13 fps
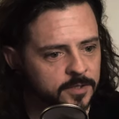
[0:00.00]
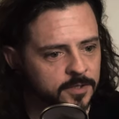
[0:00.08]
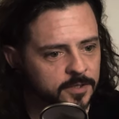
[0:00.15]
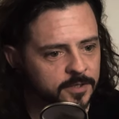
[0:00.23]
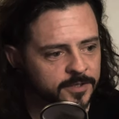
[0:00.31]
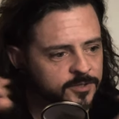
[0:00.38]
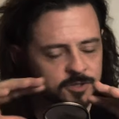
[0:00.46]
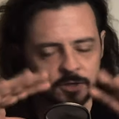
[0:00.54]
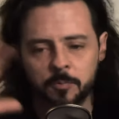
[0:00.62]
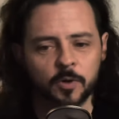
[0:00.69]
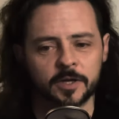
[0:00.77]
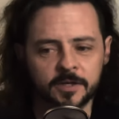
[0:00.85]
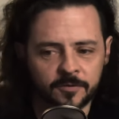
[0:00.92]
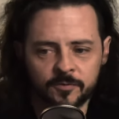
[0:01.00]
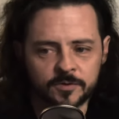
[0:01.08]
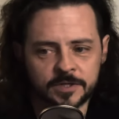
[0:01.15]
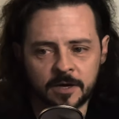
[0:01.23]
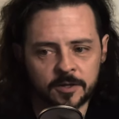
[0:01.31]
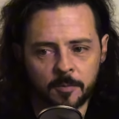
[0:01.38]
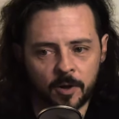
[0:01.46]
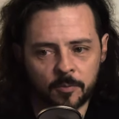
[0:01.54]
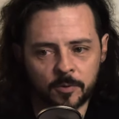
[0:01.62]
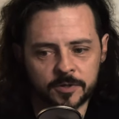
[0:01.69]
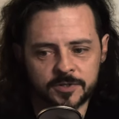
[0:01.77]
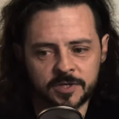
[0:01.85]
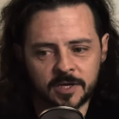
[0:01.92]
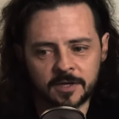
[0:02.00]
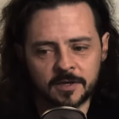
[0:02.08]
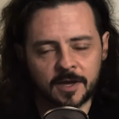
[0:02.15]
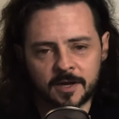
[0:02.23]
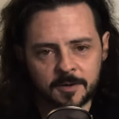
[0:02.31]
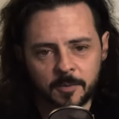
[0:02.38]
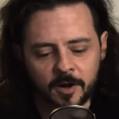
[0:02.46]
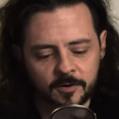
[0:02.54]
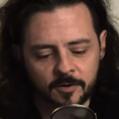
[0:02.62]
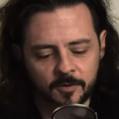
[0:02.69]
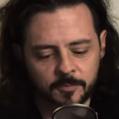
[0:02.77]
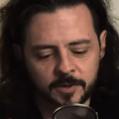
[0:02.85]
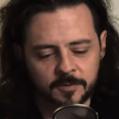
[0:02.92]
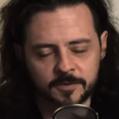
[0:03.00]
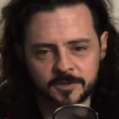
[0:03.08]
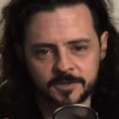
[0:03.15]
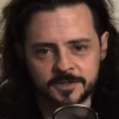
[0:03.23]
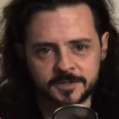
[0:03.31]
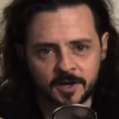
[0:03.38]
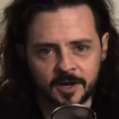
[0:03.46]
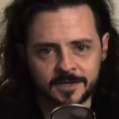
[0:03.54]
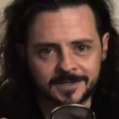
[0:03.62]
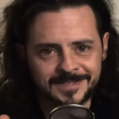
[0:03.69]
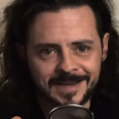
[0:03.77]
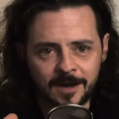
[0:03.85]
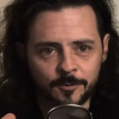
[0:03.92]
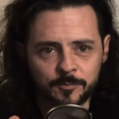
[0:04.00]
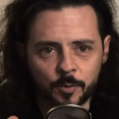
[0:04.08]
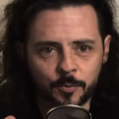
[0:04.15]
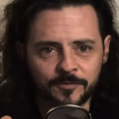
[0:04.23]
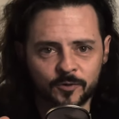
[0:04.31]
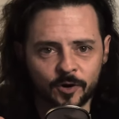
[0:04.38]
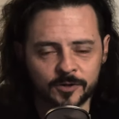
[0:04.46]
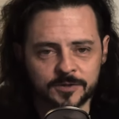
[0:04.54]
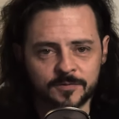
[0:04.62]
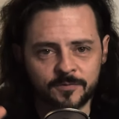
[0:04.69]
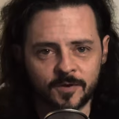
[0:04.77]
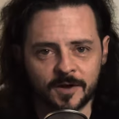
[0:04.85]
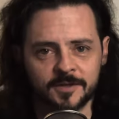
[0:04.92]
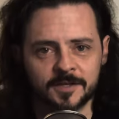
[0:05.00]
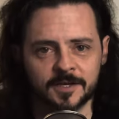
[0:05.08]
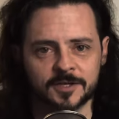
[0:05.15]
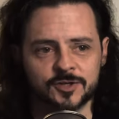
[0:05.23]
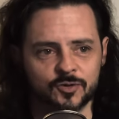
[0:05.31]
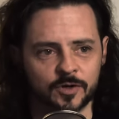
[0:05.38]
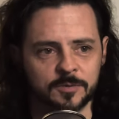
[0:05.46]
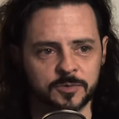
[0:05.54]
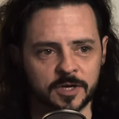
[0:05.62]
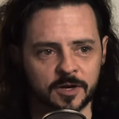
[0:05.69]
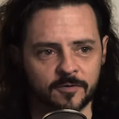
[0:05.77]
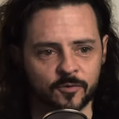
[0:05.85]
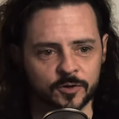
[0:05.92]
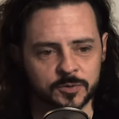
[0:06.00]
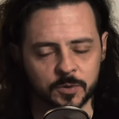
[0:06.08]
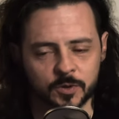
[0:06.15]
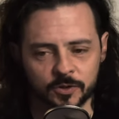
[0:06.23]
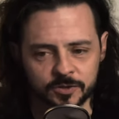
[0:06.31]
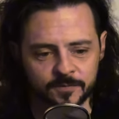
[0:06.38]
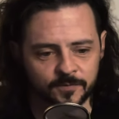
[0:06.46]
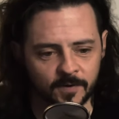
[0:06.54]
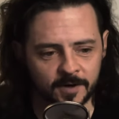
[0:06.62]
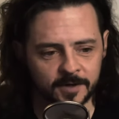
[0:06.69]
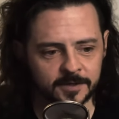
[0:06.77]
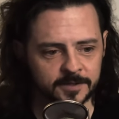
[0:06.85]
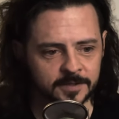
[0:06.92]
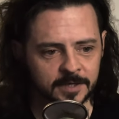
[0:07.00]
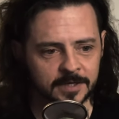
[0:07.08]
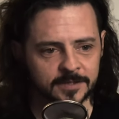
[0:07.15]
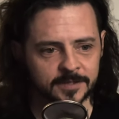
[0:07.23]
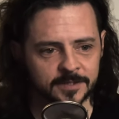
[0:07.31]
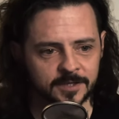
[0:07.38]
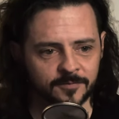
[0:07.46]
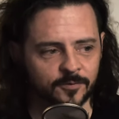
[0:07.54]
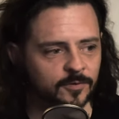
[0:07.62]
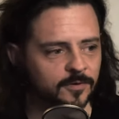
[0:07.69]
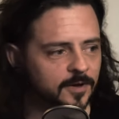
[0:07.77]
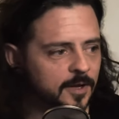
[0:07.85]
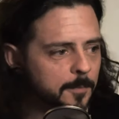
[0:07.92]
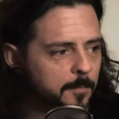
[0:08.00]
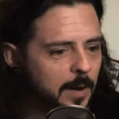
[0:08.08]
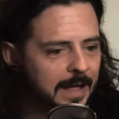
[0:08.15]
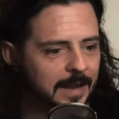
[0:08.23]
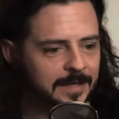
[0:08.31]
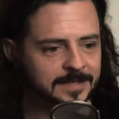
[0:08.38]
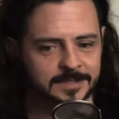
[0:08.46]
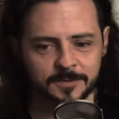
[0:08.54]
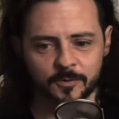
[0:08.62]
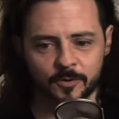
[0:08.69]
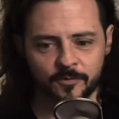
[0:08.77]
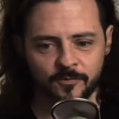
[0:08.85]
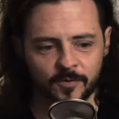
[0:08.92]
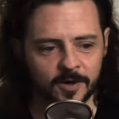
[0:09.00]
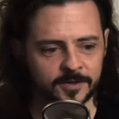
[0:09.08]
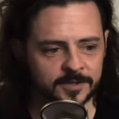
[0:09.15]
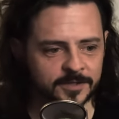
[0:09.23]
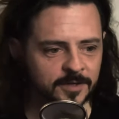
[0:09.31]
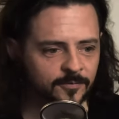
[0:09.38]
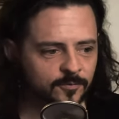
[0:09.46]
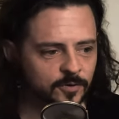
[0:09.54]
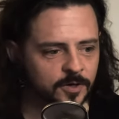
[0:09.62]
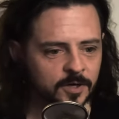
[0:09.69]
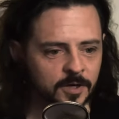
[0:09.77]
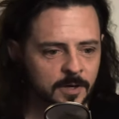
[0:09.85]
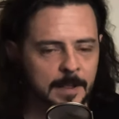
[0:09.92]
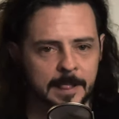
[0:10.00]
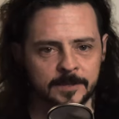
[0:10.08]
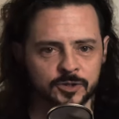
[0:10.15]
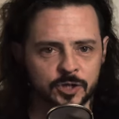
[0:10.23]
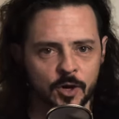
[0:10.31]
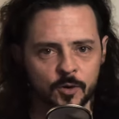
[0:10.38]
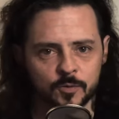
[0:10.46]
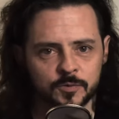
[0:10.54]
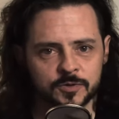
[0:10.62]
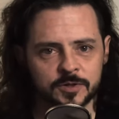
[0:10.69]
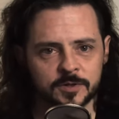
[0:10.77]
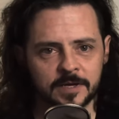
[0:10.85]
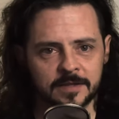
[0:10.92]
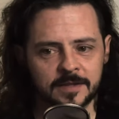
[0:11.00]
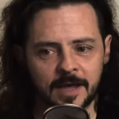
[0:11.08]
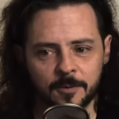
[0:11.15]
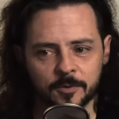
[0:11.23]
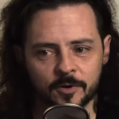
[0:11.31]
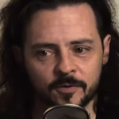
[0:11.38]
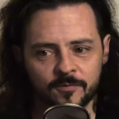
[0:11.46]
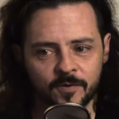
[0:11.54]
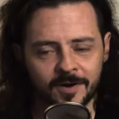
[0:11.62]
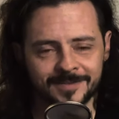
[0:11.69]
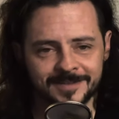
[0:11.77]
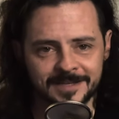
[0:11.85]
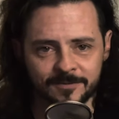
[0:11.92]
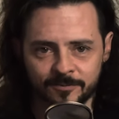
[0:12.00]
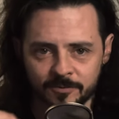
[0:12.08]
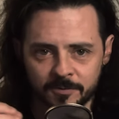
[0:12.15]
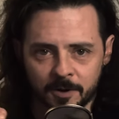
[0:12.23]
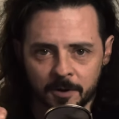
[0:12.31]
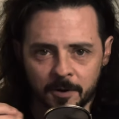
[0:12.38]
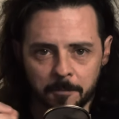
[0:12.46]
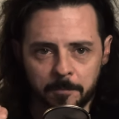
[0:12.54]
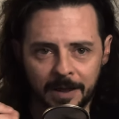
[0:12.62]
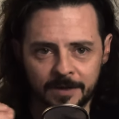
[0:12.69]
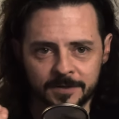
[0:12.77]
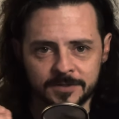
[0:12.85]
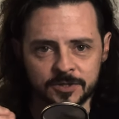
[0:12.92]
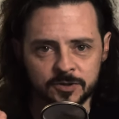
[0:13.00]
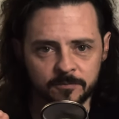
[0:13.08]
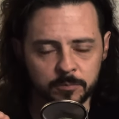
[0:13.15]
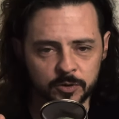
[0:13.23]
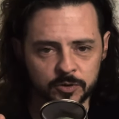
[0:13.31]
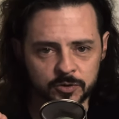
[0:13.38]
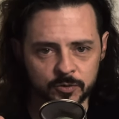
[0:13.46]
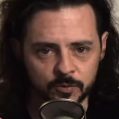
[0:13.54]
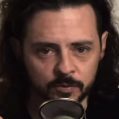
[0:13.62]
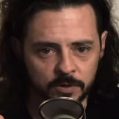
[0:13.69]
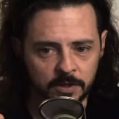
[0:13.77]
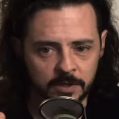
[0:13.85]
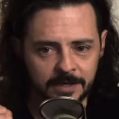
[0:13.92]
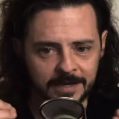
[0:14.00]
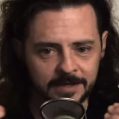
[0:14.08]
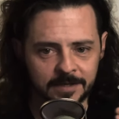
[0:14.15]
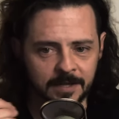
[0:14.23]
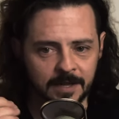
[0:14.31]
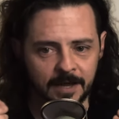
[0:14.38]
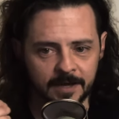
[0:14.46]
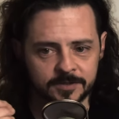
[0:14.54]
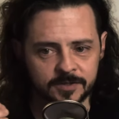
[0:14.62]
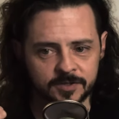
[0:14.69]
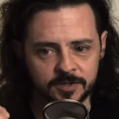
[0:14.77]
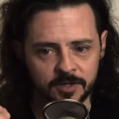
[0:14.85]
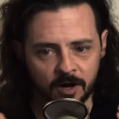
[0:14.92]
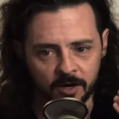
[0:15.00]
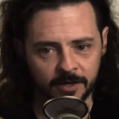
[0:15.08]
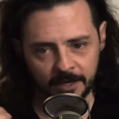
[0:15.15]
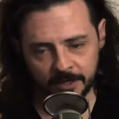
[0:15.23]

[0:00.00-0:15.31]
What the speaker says: this is completely different to how you might want to sing, and it might not be the desired sound, but we've got to find the extremes in our voice. We've got to find the different palettes. We've got to find the different tones in there. We've got to find the different balances of muscle in there to start getting